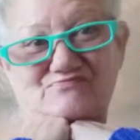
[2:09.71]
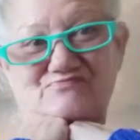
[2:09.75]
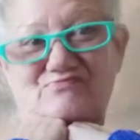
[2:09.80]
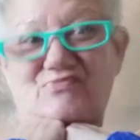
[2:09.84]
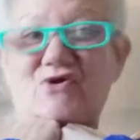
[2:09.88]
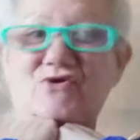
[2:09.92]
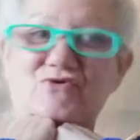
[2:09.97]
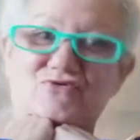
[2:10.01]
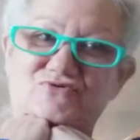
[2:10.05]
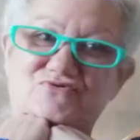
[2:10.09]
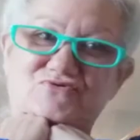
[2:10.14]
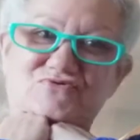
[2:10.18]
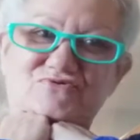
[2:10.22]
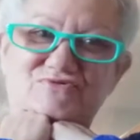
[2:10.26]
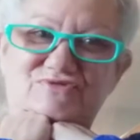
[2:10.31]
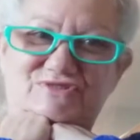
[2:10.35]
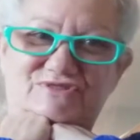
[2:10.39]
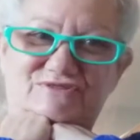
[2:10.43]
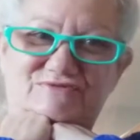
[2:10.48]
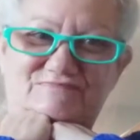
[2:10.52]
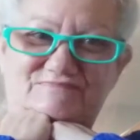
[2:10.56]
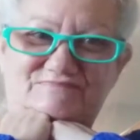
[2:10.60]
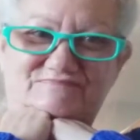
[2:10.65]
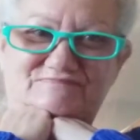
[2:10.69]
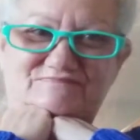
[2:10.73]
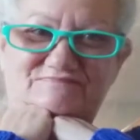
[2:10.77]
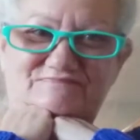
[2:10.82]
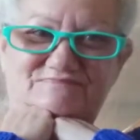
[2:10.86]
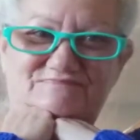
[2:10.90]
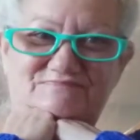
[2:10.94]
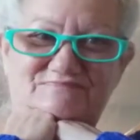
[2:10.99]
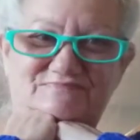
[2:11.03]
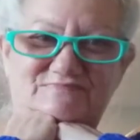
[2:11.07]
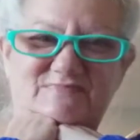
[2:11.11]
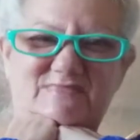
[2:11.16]
partners.
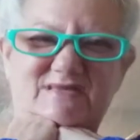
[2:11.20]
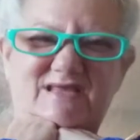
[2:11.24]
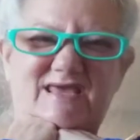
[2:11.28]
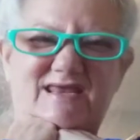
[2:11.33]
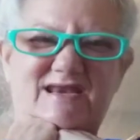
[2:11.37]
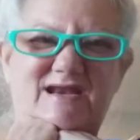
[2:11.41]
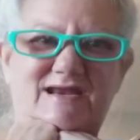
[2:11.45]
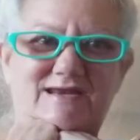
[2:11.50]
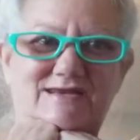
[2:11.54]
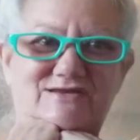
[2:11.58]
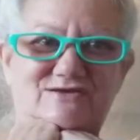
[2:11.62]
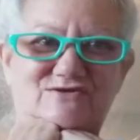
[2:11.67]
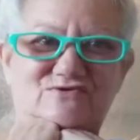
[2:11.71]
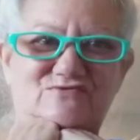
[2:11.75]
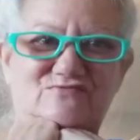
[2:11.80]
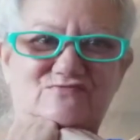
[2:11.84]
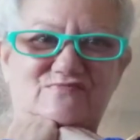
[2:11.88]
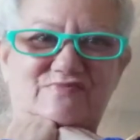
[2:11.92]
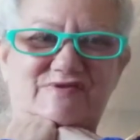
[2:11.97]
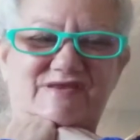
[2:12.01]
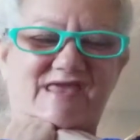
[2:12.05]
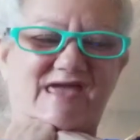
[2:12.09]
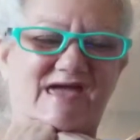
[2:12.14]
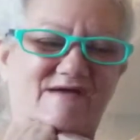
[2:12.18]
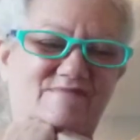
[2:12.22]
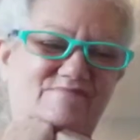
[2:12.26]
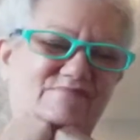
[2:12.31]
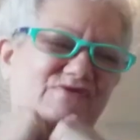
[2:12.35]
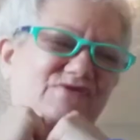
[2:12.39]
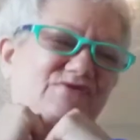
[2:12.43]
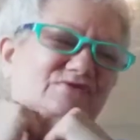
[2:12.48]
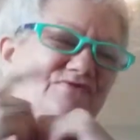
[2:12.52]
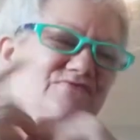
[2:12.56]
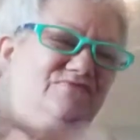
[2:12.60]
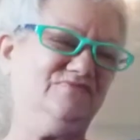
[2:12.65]
And I couldn't be
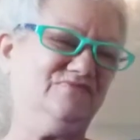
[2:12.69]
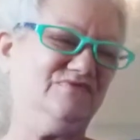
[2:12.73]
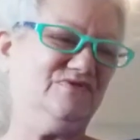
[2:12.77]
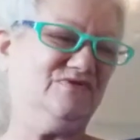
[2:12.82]
happier.